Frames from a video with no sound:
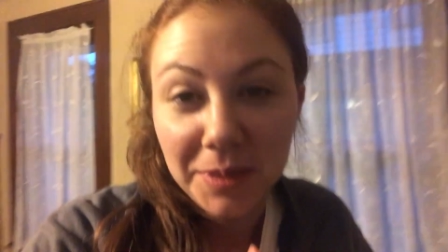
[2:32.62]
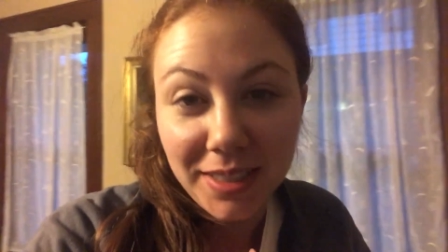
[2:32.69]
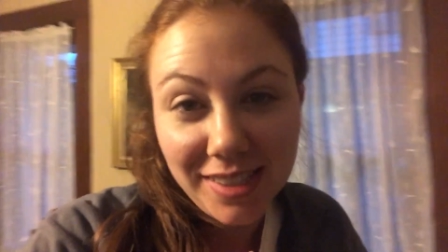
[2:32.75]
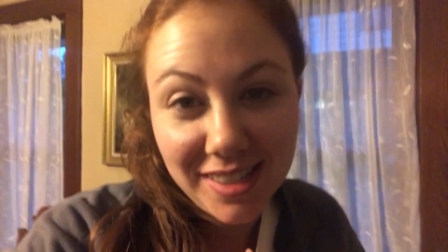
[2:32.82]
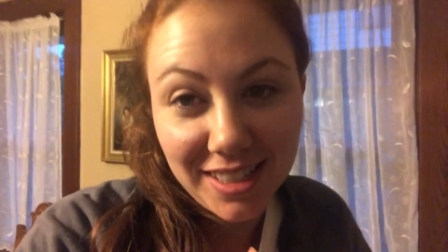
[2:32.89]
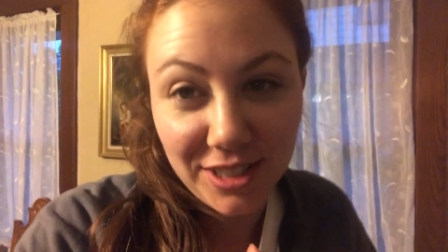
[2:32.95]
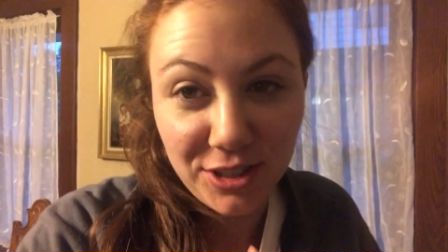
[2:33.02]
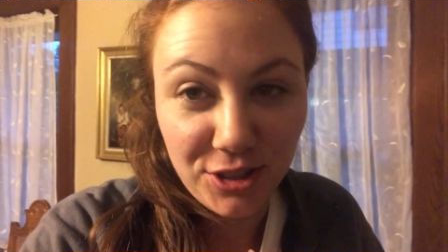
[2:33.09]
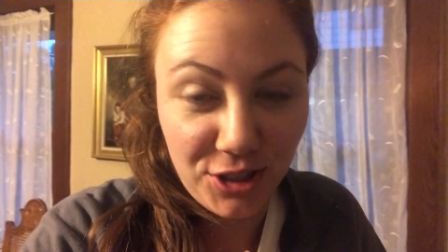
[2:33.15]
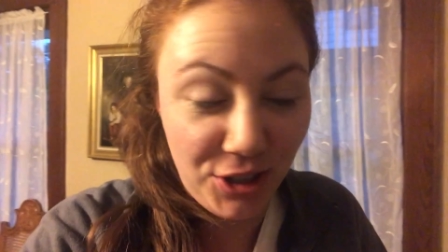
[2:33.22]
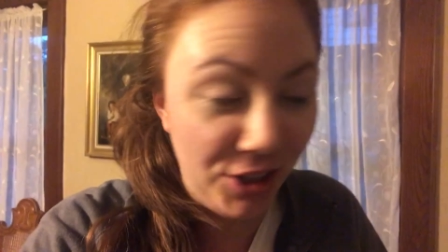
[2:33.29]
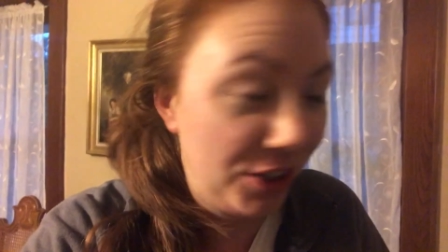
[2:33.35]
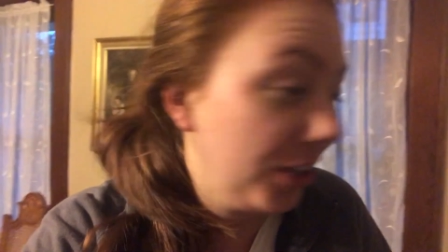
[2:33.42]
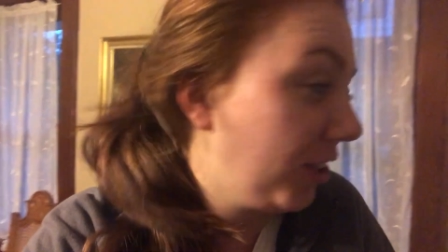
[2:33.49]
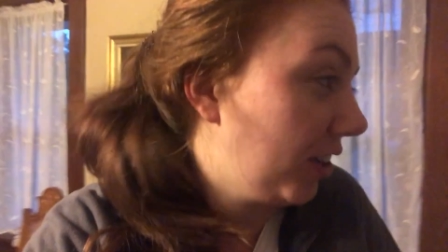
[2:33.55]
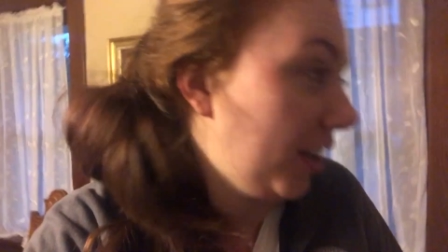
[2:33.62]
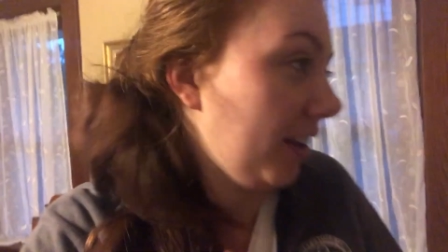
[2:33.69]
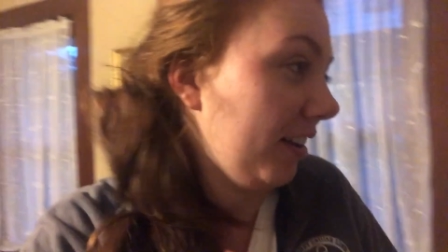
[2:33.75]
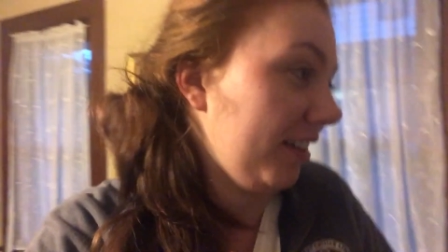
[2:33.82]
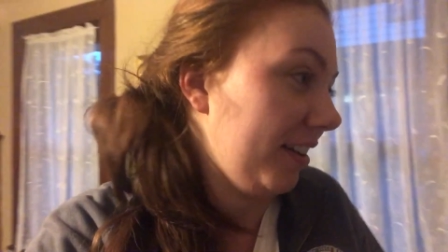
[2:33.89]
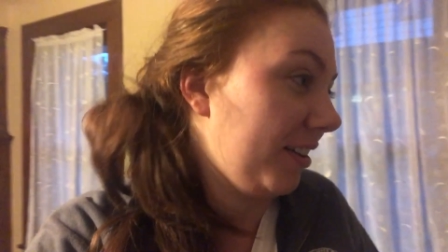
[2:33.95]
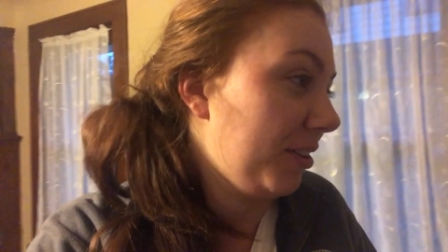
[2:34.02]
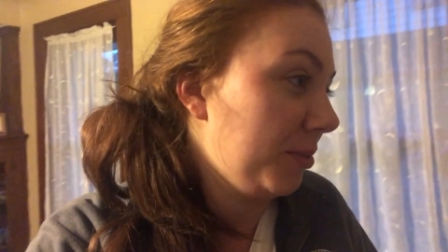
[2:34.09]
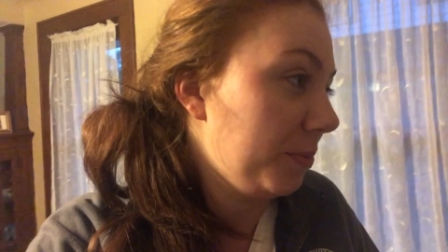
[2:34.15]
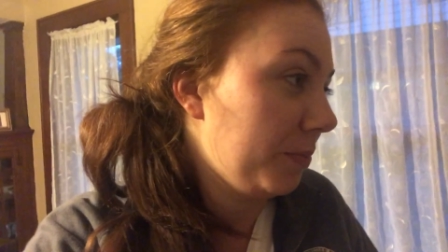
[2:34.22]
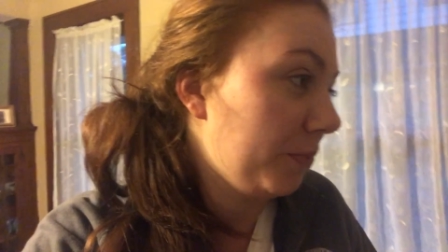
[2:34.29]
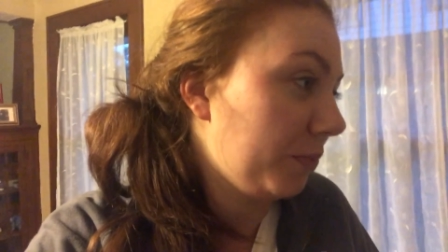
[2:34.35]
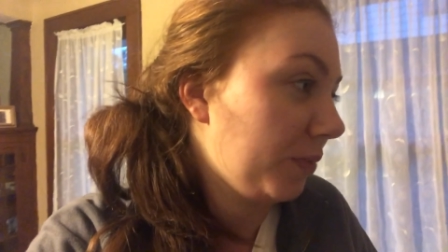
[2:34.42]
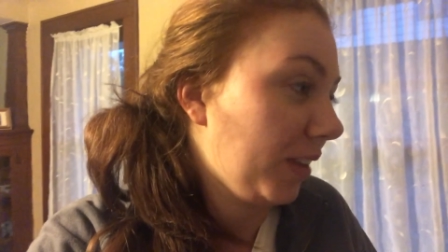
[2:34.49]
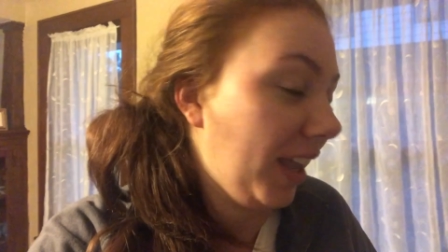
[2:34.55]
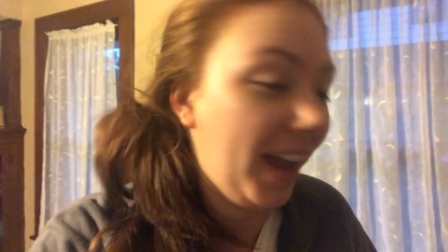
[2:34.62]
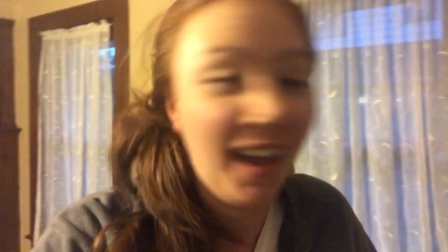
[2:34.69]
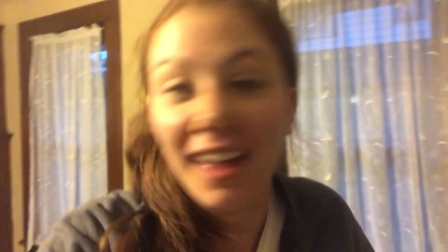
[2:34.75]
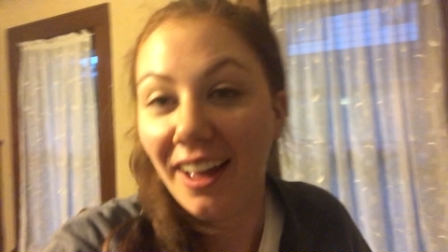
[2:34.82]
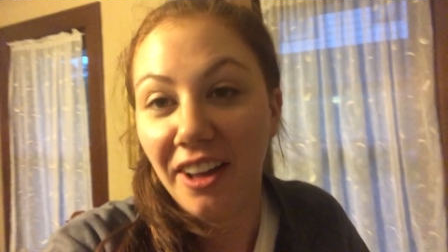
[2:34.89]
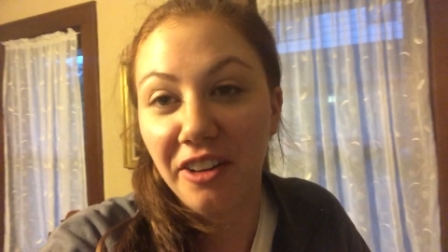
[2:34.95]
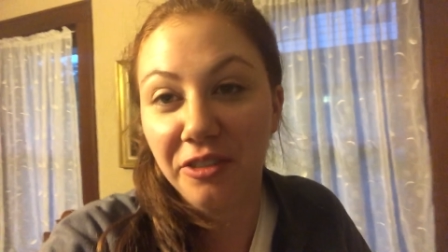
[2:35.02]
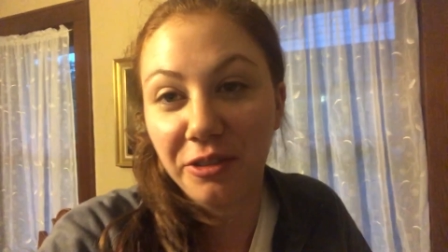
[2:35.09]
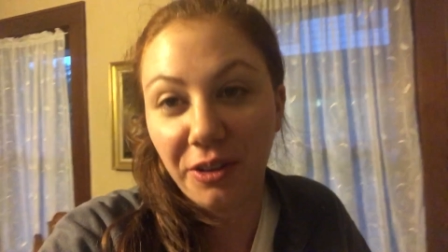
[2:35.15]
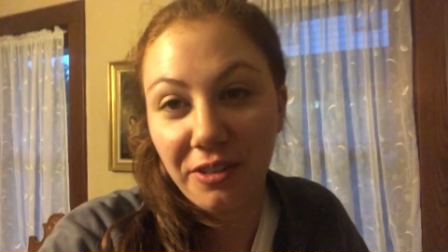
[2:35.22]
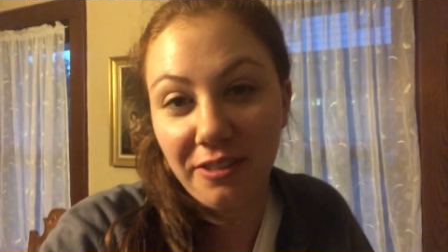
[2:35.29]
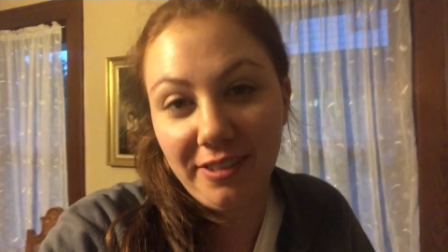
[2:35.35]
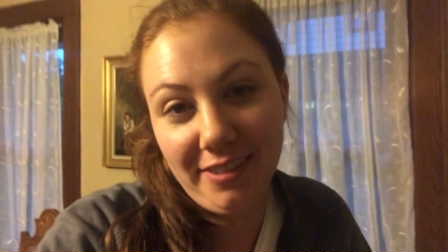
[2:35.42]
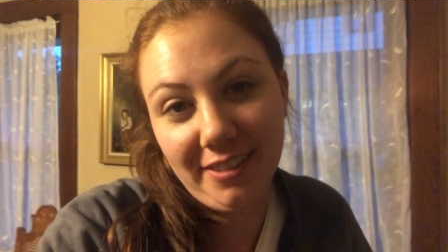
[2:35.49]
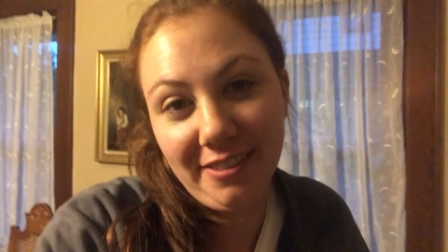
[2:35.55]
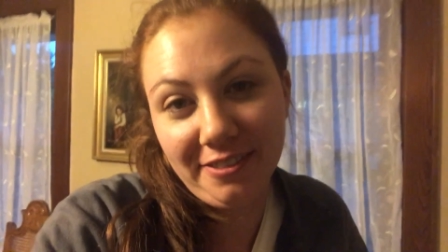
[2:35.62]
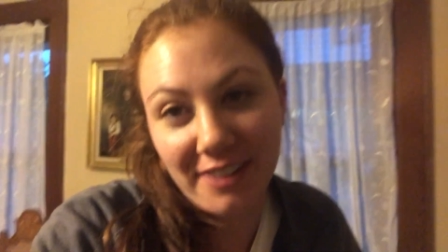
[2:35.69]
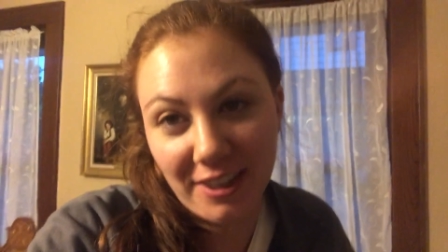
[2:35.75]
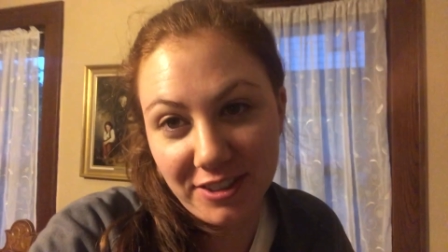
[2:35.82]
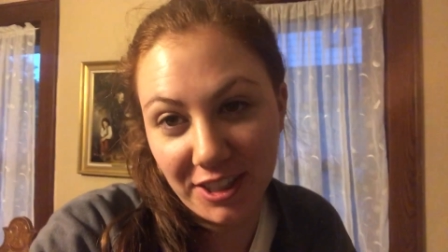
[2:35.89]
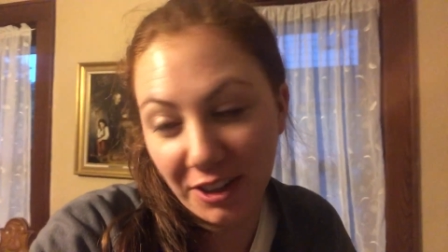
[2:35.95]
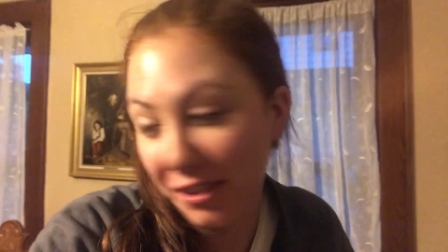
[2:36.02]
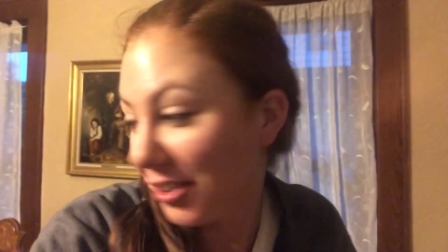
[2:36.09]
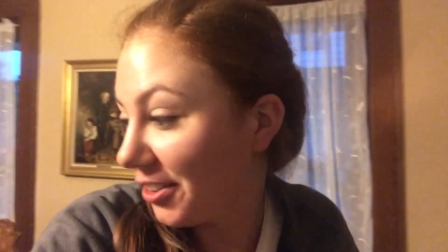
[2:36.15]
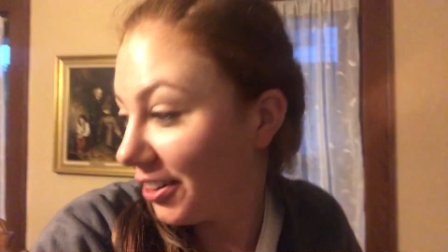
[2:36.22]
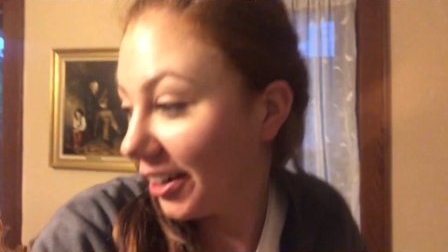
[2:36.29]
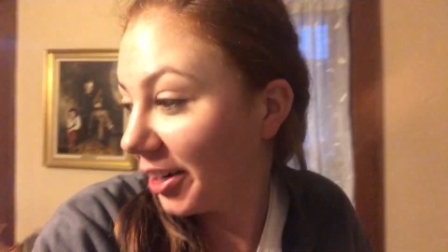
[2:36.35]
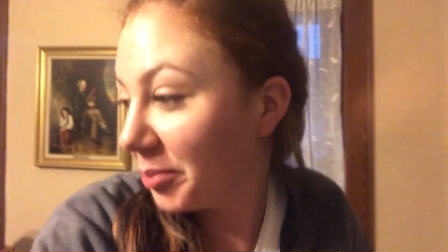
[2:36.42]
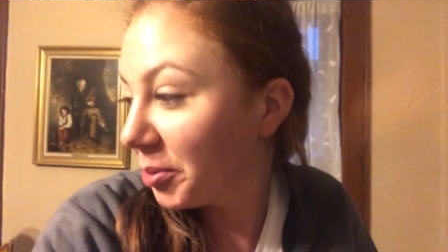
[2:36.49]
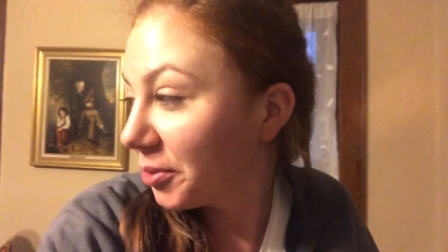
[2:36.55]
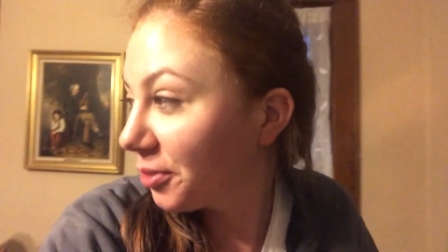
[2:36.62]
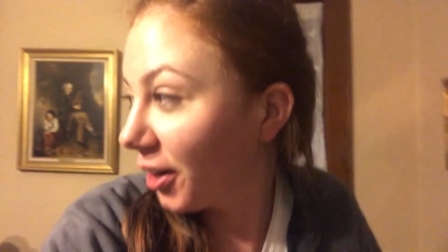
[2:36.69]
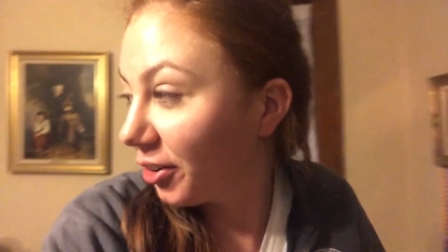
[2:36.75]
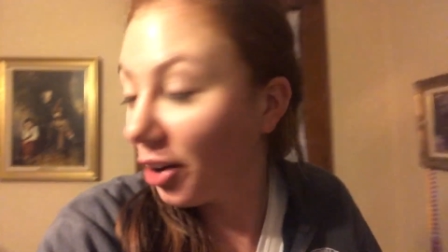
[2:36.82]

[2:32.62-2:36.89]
and sister um, have found out already before I